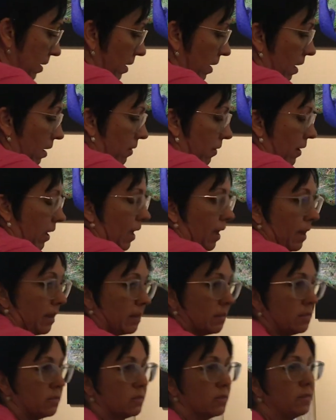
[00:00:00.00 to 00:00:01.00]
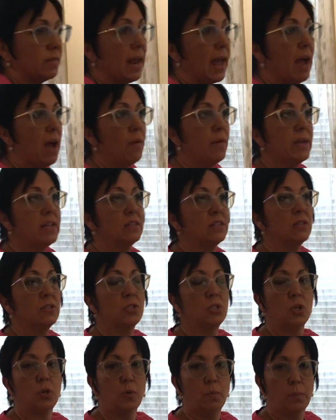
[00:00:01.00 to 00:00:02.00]
Okay, so now he's a
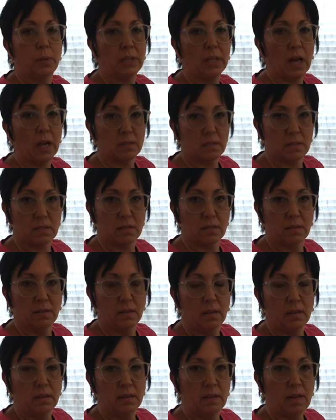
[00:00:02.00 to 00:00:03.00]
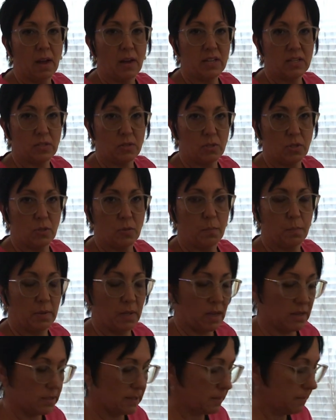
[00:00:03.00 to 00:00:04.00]
2 plus. Now he's a 2
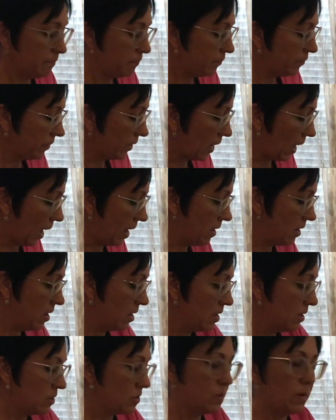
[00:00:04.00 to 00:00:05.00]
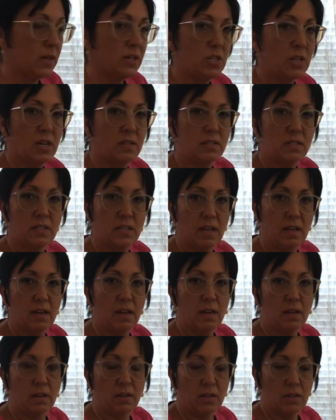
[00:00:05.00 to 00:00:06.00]
plus. Okay, so I just did
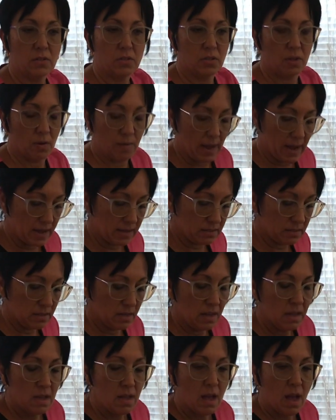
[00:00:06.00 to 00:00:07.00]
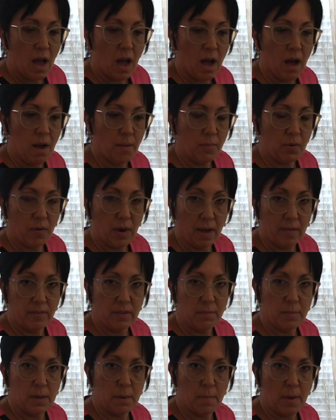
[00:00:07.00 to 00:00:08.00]
iliopsoas, gravity
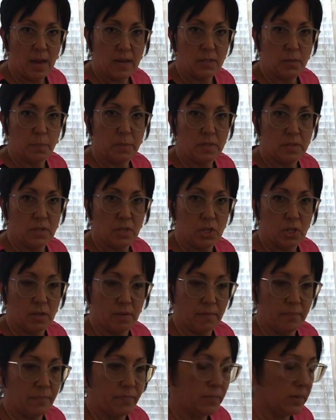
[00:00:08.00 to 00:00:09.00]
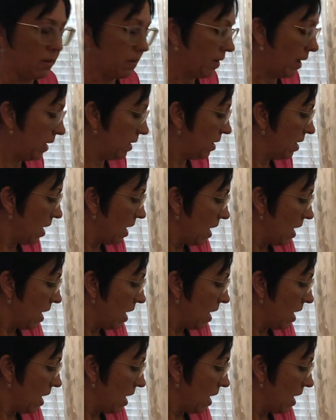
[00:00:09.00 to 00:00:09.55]
minimized position. All right.